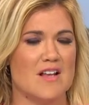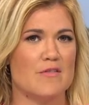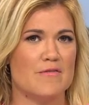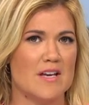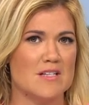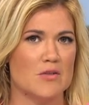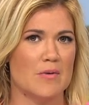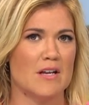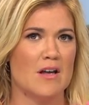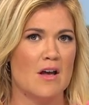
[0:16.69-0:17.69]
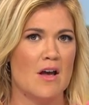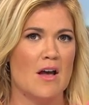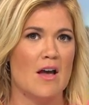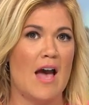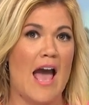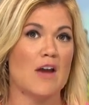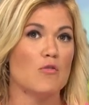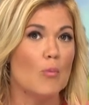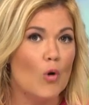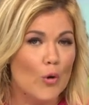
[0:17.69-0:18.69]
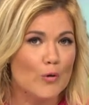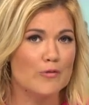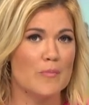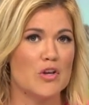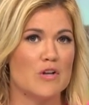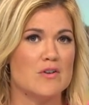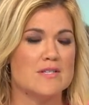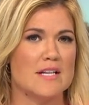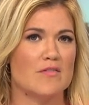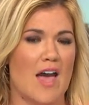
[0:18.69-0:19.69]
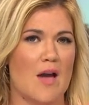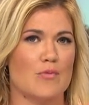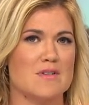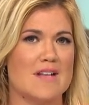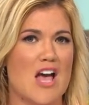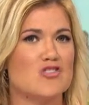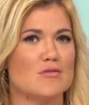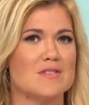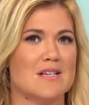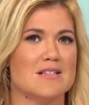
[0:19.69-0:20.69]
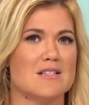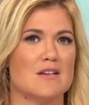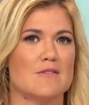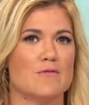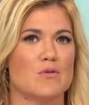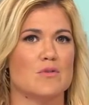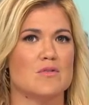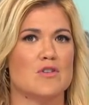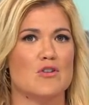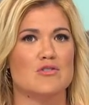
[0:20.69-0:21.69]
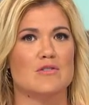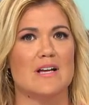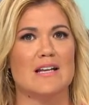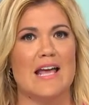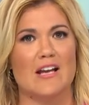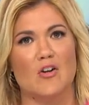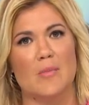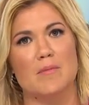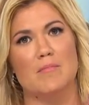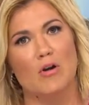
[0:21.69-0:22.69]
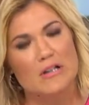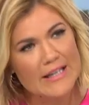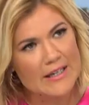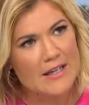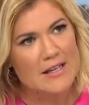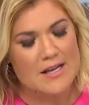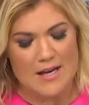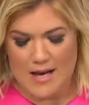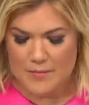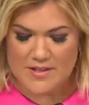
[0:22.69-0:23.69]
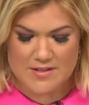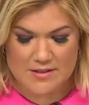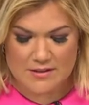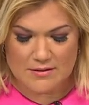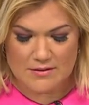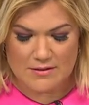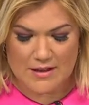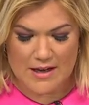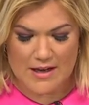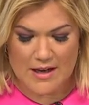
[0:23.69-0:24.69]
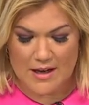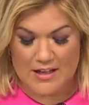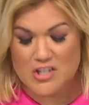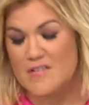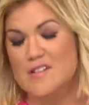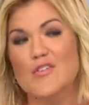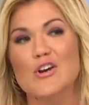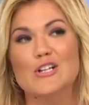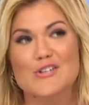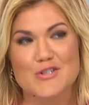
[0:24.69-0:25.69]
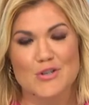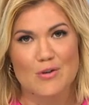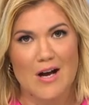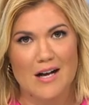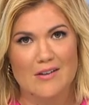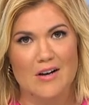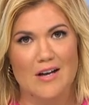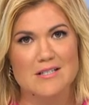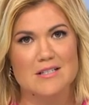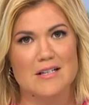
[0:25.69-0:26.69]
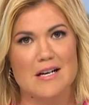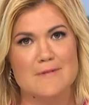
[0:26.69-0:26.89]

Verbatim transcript: Now, the figures are in a report from the University of Canberra's National Centre for Social and Economic Modelling. Um, this is an, uh, an issue that's very close to your heart, Ita.